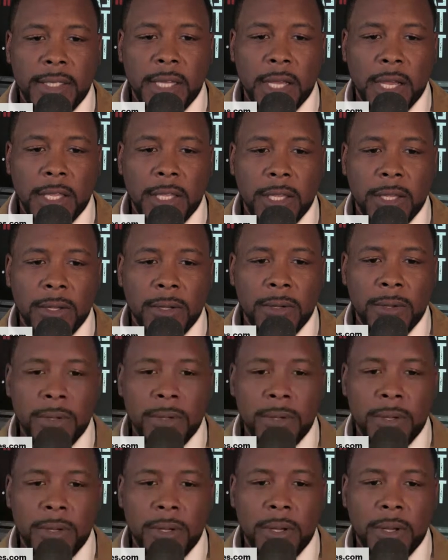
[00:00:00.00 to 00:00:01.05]
and tell you,
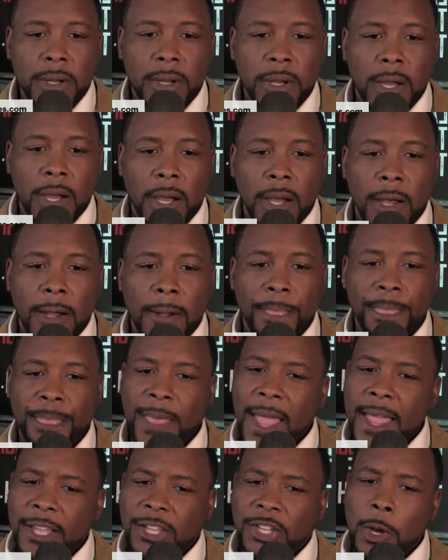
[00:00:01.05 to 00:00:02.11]

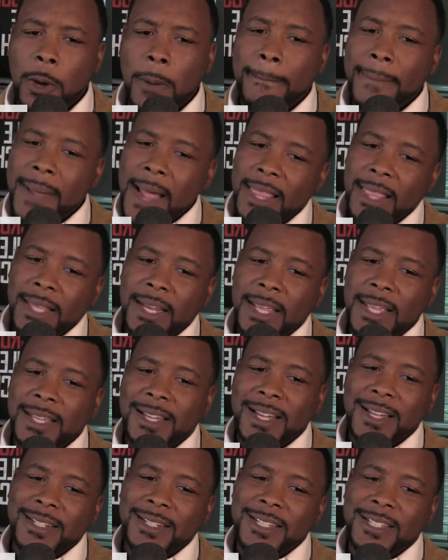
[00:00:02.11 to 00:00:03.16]
thank you, Melanie.
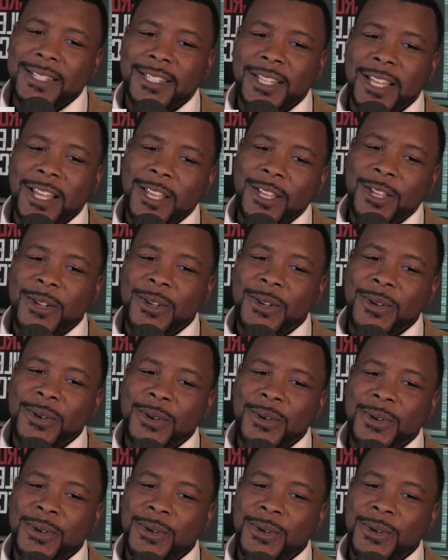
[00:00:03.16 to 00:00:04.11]
Good to see you,